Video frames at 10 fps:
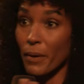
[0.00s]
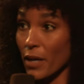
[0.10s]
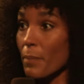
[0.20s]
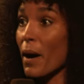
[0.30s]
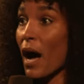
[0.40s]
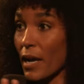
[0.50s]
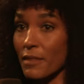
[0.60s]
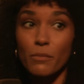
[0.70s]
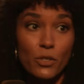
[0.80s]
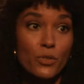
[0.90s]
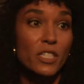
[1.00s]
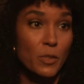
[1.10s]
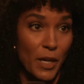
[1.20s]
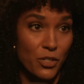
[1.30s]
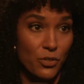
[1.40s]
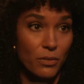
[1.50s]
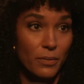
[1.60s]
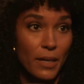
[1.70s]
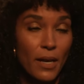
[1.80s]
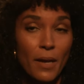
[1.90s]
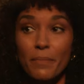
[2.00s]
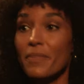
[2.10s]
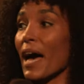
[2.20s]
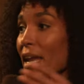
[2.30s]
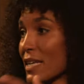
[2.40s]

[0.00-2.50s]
but a Behind the Music special. That